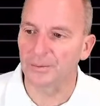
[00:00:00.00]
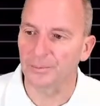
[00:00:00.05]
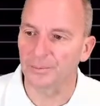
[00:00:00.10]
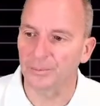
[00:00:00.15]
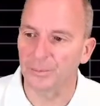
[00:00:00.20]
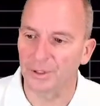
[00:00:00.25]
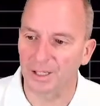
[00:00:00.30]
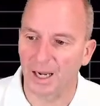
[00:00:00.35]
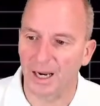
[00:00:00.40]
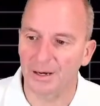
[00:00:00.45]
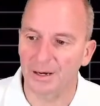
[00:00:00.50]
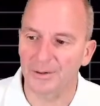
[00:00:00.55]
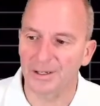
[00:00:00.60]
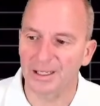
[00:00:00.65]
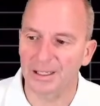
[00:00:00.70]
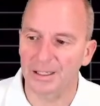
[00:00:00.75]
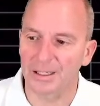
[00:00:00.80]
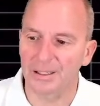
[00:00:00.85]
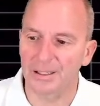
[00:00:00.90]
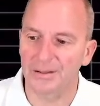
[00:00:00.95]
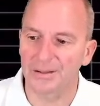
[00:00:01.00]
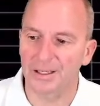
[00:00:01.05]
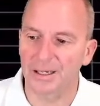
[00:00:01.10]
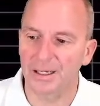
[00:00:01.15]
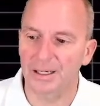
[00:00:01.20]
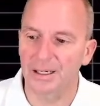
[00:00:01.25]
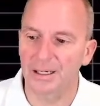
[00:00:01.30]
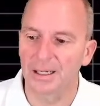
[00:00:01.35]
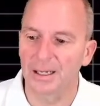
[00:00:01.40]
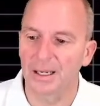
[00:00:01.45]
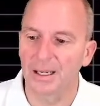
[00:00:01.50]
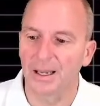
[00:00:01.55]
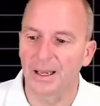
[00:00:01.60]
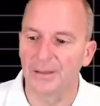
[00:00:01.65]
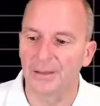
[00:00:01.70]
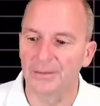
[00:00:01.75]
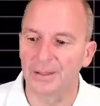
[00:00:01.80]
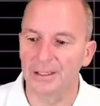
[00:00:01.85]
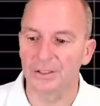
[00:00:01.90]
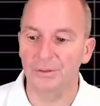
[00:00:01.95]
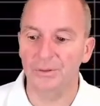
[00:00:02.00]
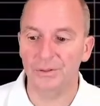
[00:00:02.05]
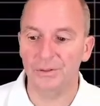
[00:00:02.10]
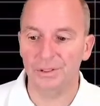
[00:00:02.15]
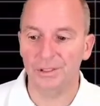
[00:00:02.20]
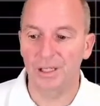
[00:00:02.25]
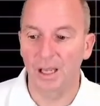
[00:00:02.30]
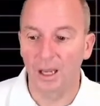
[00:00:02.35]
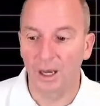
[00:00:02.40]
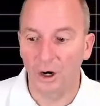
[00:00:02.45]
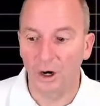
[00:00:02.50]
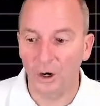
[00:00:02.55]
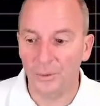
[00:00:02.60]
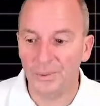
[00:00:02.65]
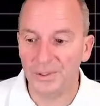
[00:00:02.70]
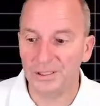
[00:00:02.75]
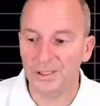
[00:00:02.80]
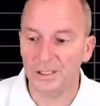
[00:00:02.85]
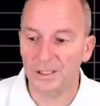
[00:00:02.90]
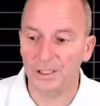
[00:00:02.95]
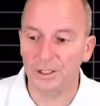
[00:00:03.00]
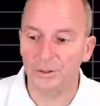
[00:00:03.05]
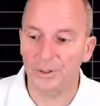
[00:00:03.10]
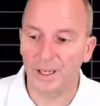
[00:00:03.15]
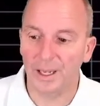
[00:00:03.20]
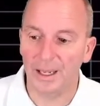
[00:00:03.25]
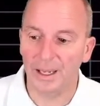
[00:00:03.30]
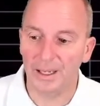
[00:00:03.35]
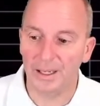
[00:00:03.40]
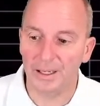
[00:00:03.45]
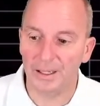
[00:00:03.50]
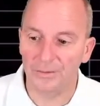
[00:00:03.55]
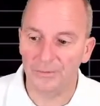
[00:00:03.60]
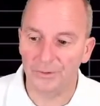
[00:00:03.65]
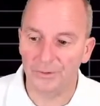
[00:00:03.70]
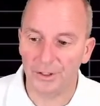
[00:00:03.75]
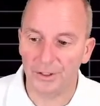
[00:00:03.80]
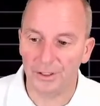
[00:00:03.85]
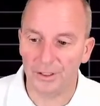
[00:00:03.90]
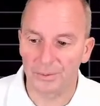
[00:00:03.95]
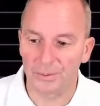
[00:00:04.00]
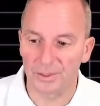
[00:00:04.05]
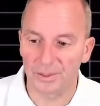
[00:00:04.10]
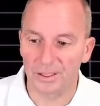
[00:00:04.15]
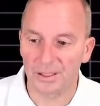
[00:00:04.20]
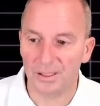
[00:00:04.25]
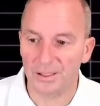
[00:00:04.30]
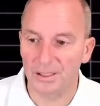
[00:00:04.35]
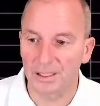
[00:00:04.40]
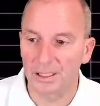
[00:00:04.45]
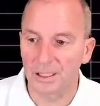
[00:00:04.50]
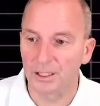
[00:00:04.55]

put a hierarchy in there, and then use OPC UA variables